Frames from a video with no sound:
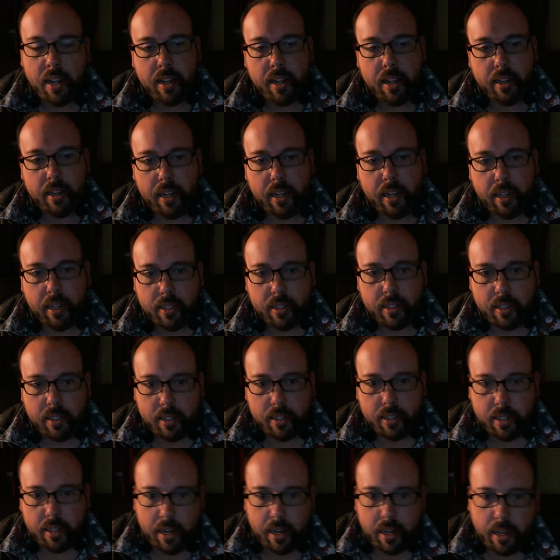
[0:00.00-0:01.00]
Needless to
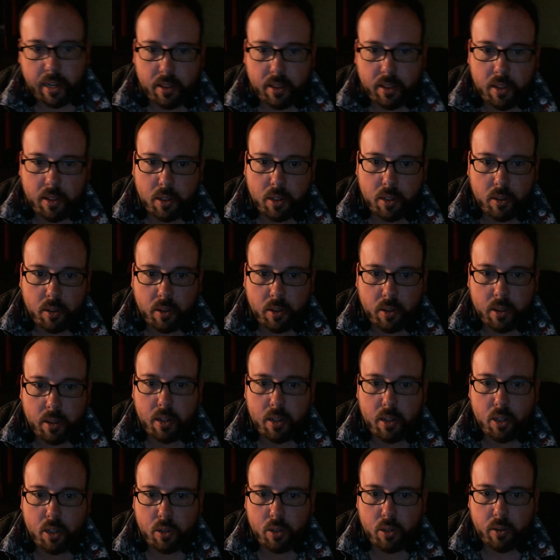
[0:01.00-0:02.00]
say,
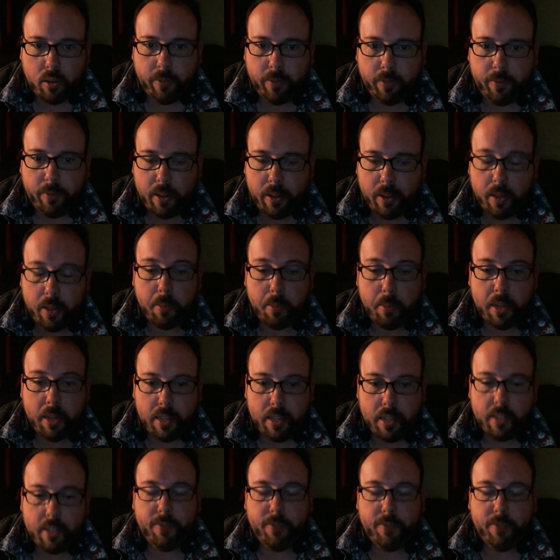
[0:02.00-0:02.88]
this short film is